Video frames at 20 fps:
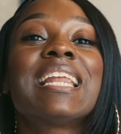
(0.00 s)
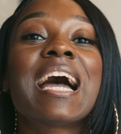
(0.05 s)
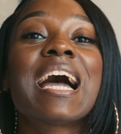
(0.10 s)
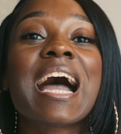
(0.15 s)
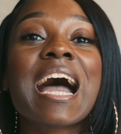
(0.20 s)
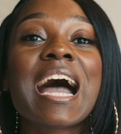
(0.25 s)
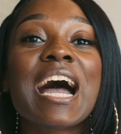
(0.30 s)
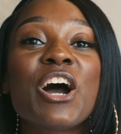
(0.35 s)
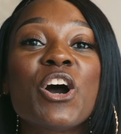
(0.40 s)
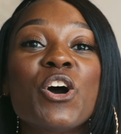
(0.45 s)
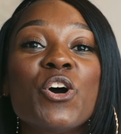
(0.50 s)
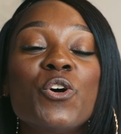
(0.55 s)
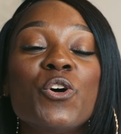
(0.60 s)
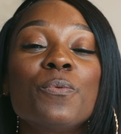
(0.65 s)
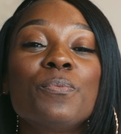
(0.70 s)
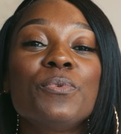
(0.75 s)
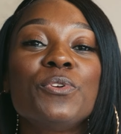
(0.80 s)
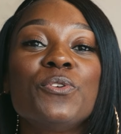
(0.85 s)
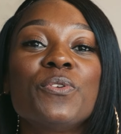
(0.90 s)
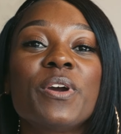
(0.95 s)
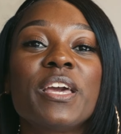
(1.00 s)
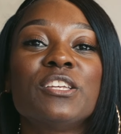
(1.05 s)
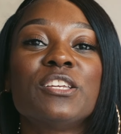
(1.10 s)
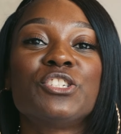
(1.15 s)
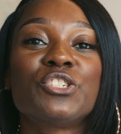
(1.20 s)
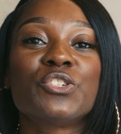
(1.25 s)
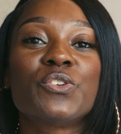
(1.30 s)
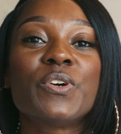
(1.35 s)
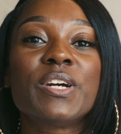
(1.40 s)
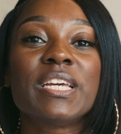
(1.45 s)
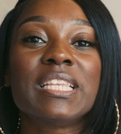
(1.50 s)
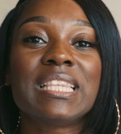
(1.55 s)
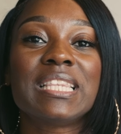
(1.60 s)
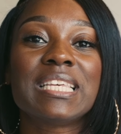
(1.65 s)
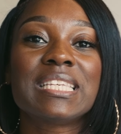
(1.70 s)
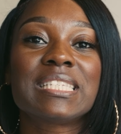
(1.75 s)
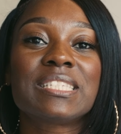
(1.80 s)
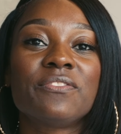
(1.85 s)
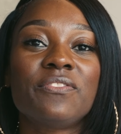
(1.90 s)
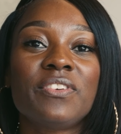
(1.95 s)
Now, I hope you enjoyed
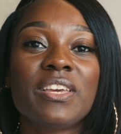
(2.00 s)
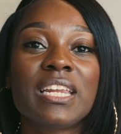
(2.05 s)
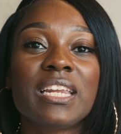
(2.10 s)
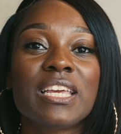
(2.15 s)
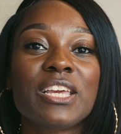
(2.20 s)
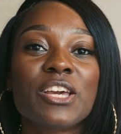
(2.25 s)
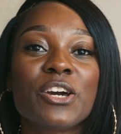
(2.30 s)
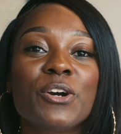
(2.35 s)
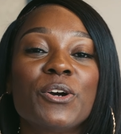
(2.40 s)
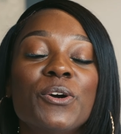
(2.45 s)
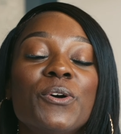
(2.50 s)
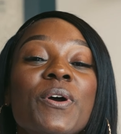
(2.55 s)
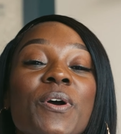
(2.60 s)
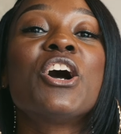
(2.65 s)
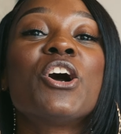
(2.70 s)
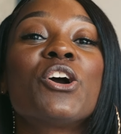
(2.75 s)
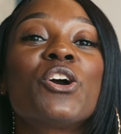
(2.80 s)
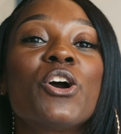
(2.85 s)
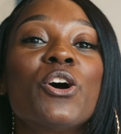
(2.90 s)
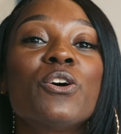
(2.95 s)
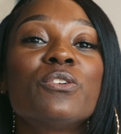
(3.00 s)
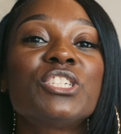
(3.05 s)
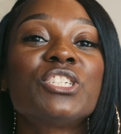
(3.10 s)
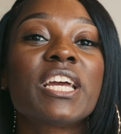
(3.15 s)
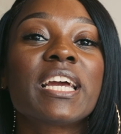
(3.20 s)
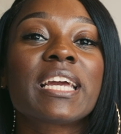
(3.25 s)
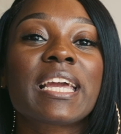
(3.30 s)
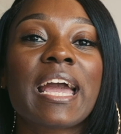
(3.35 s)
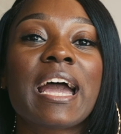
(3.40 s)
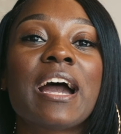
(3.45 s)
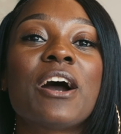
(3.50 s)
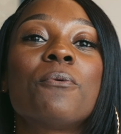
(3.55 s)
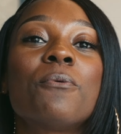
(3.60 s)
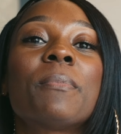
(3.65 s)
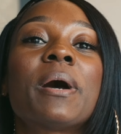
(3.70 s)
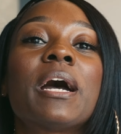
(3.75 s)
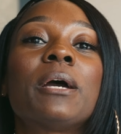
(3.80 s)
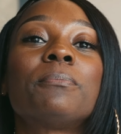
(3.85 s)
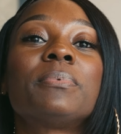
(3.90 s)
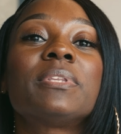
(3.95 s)
this video. Go check
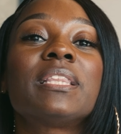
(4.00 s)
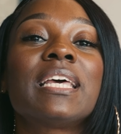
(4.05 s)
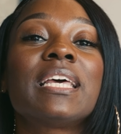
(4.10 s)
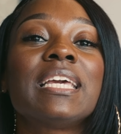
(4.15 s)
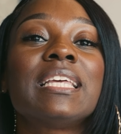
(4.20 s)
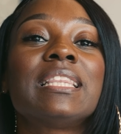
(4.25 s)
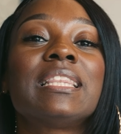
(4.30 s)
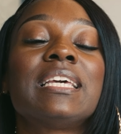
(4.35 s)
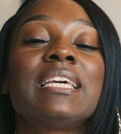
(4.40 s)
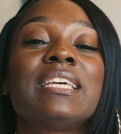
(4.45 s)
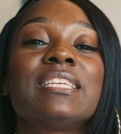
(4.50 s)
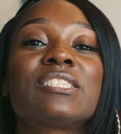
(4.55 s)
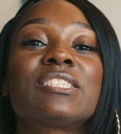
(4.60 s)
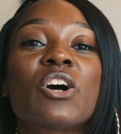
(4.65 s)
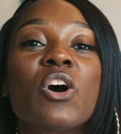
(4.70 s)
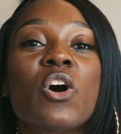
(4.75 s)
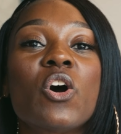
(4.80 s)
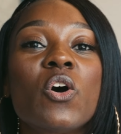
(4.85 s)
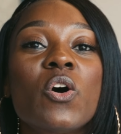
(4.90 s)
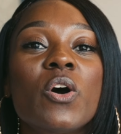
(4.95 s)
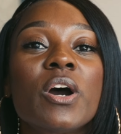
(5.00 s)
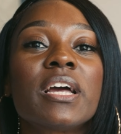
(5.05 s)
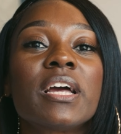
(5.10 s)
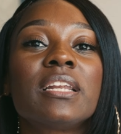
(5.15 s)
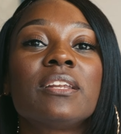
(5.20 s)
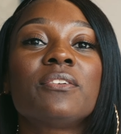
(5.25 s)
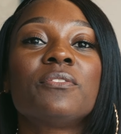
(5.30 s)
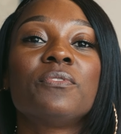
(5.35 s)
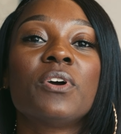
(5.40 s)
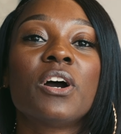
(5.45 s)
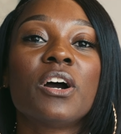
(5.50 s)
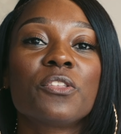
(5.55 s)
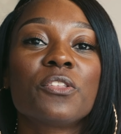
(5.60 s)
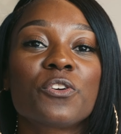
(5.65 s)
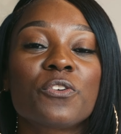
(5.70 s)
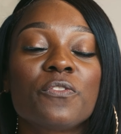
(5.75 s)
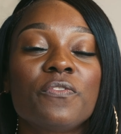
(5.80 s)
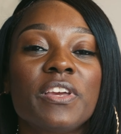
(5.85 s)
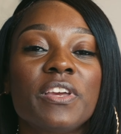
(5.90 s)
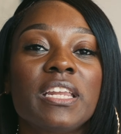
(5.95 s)
out my playlist on
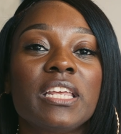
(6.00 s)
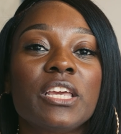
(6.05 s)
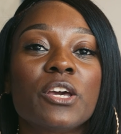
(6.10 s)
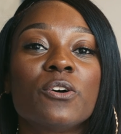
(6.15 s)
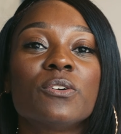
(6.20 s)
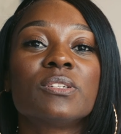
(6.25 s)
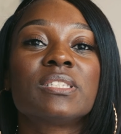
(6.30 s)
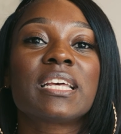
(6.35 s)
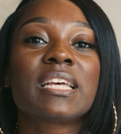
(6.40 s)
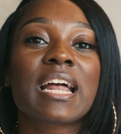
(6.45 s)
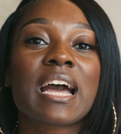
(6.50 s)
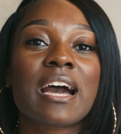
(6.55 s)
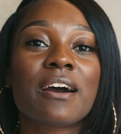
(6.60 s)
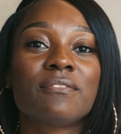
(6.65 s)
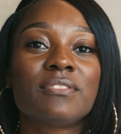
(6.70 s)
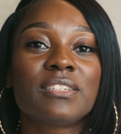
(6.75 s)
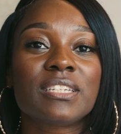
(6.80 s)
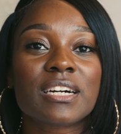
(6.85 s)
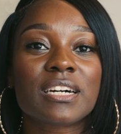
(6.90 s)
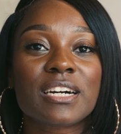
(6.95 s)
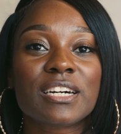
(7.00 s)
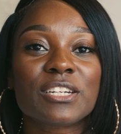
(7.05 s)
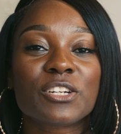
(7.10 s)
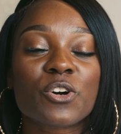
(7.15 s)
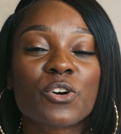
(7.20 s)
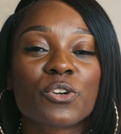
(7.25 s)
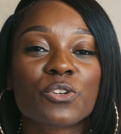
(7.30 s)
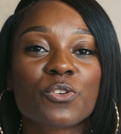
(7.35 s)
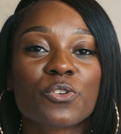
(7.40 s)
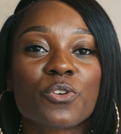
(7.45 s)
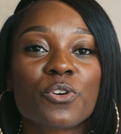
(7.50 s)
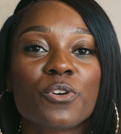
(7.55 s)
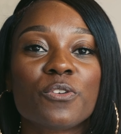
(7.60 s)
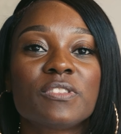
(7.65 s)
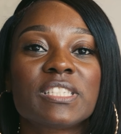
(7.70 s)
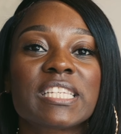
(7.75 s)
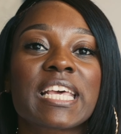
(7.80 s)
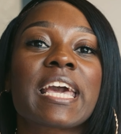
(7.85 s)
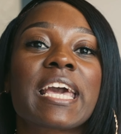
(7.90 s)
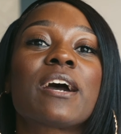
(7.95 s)
other videos that I've done on
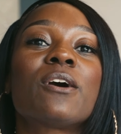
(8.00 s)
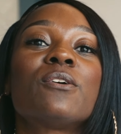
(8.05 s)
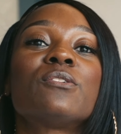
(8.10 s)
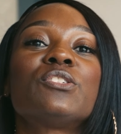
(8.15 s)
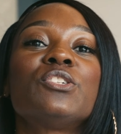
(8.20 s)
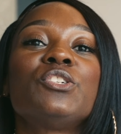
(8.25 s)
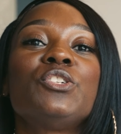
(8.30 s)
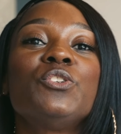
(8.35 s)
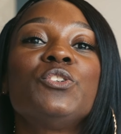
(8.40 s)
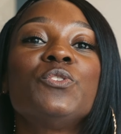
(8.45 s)
Grovetown so